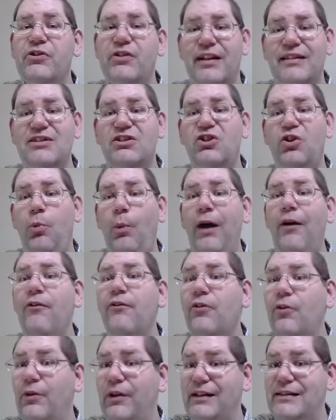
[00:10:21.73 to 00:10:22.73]
So that's
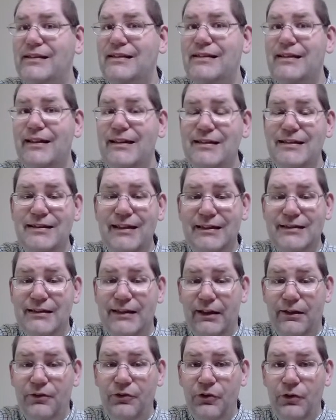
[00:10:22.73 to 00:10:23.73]
12 coins instead of 6
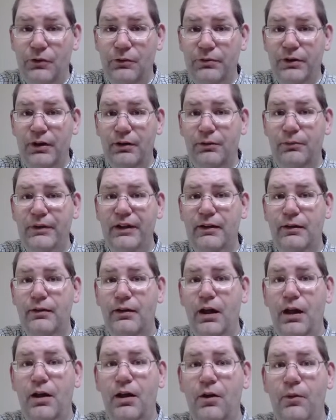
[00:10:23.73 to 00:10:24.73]
now. So,
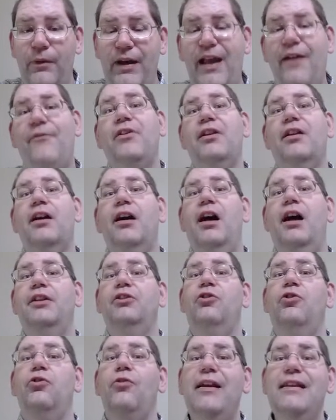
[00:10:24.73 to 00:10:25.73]
we haven't
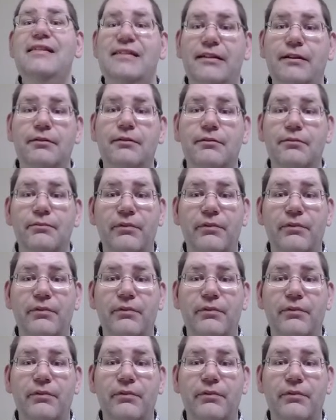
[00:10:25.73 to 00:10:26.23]
gone crazy.